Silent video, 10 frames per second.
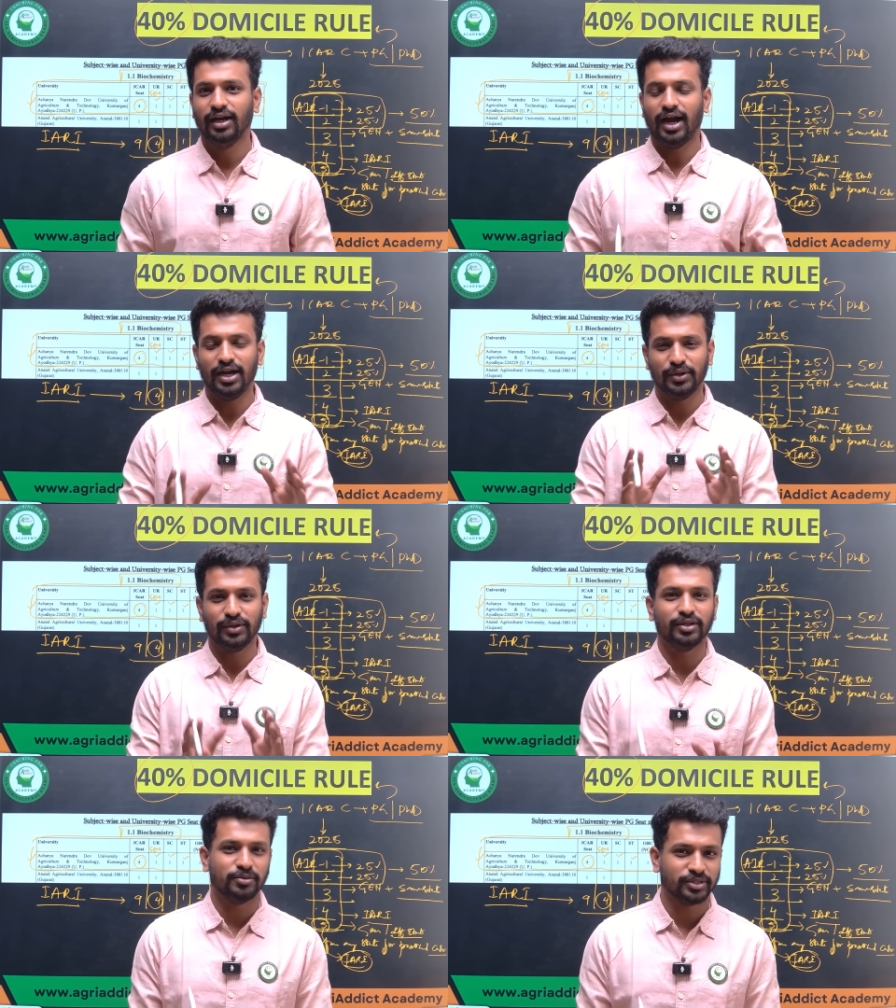and during
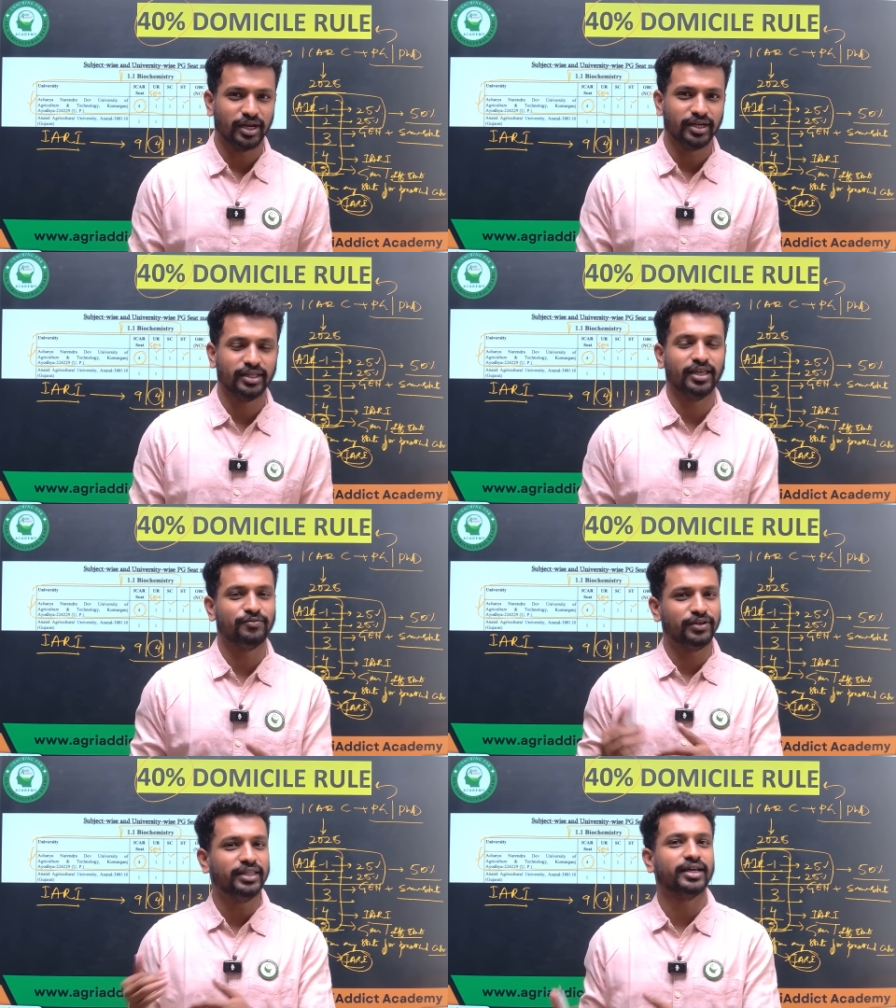the option entry they
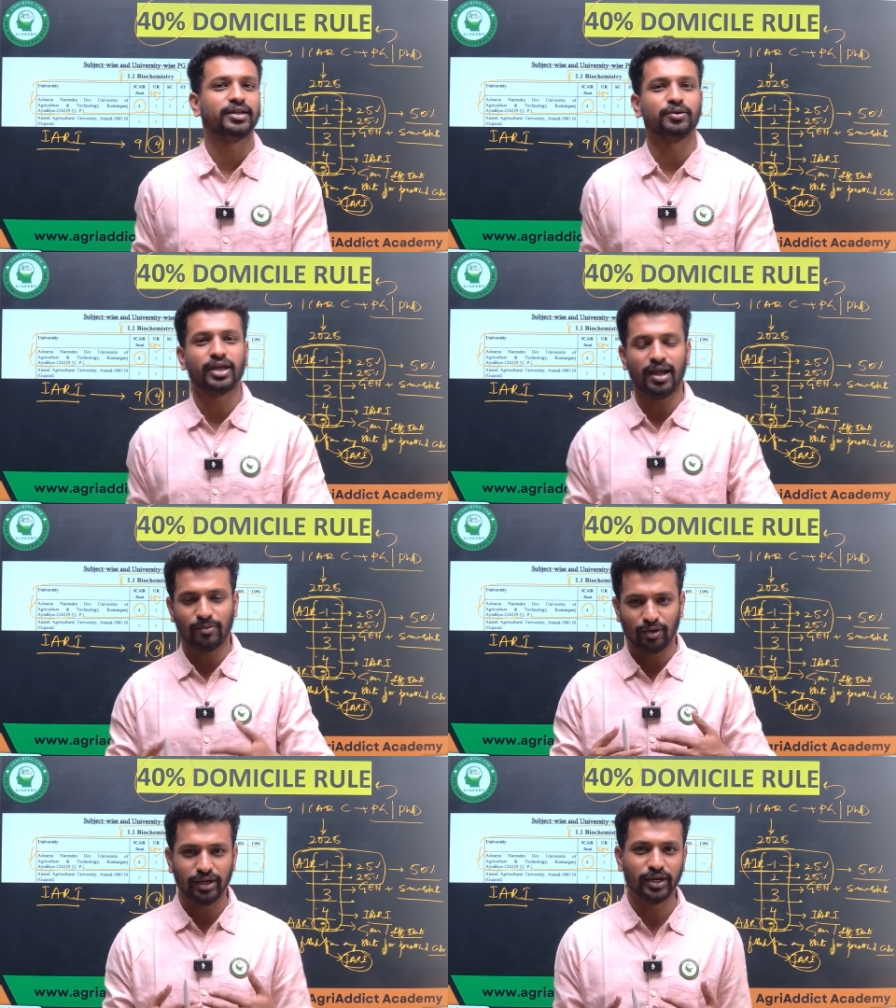feel that okay, I'm
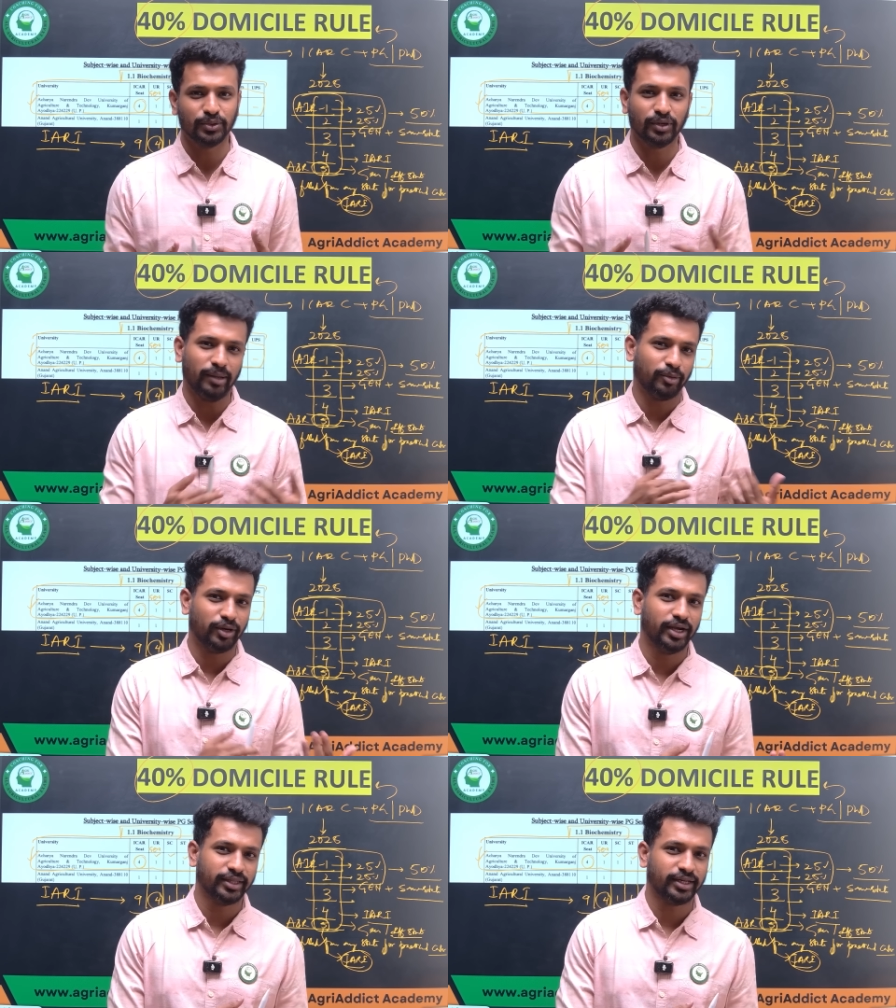all India 2, I'm all
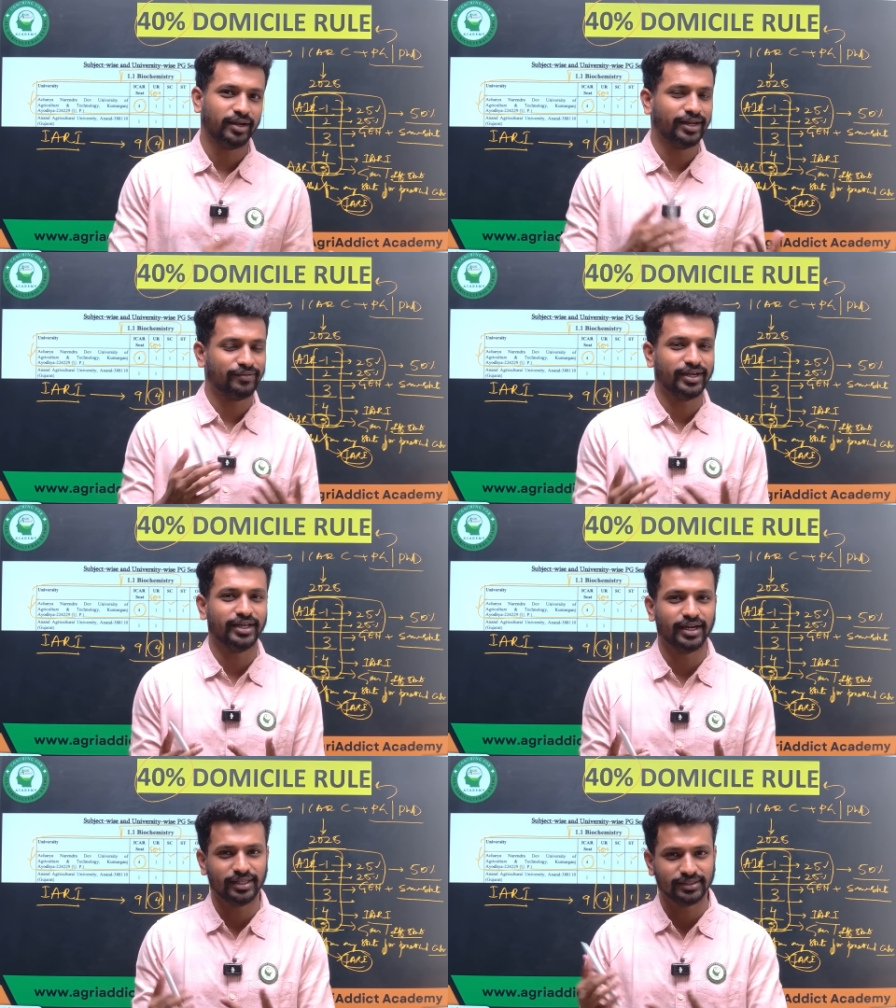India 3, I'll definitely
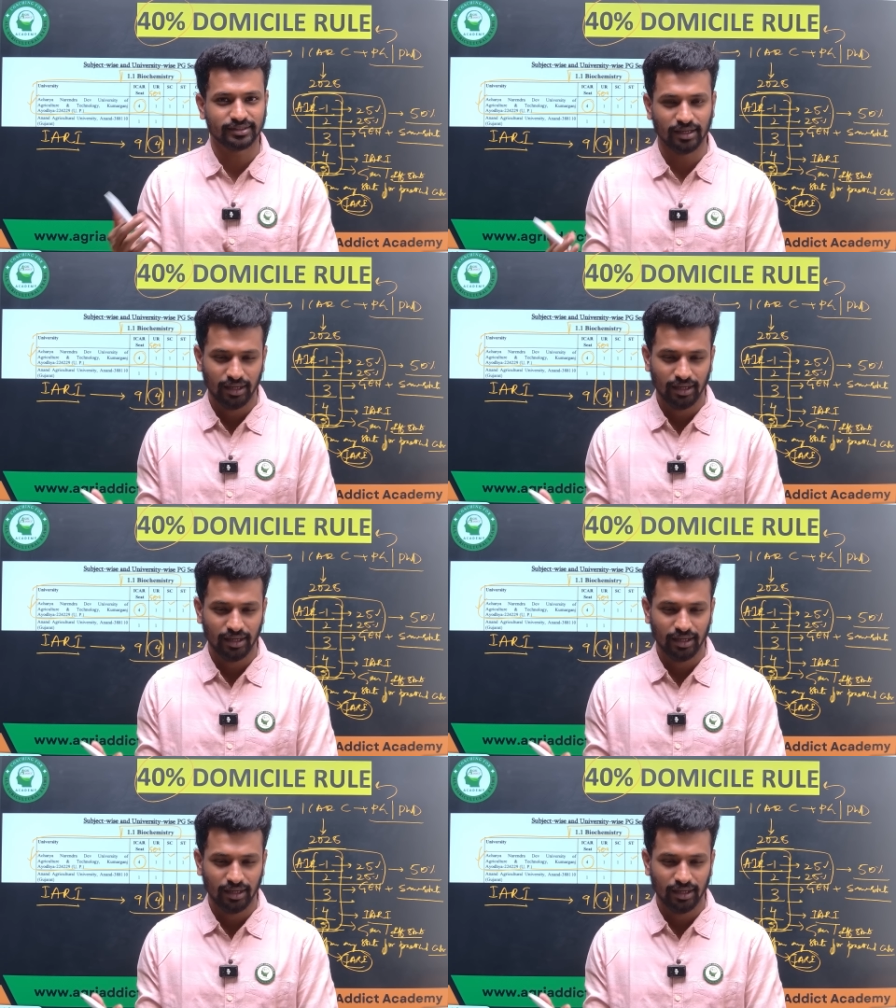get this